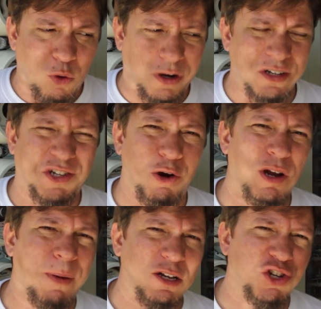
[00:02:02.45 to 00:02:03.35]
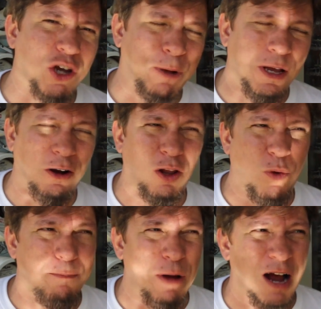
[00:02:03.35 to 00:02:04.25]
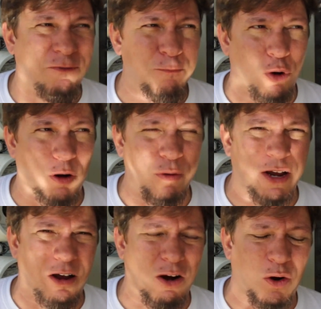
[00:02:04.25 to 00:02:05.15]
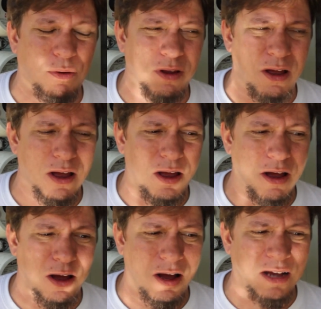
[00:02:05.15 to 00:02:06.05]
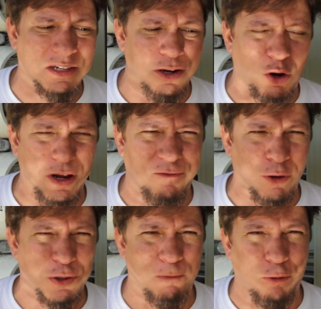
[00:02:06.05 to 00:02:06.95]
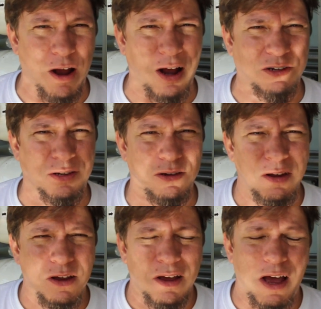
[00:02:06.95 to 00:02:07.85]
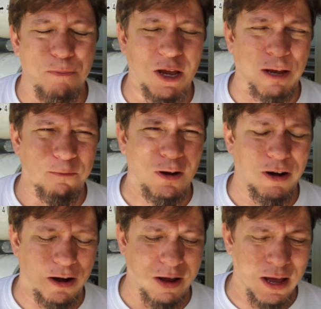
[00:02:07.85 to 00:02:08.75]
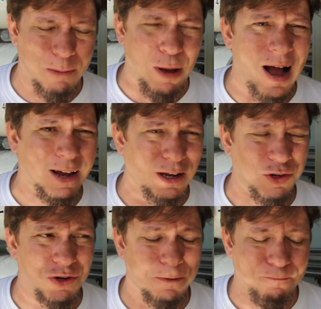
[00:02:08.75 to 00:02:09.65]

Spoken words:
We're concerned about shipping it all the way back from Puerto Rico as an already filtered product and being in a package.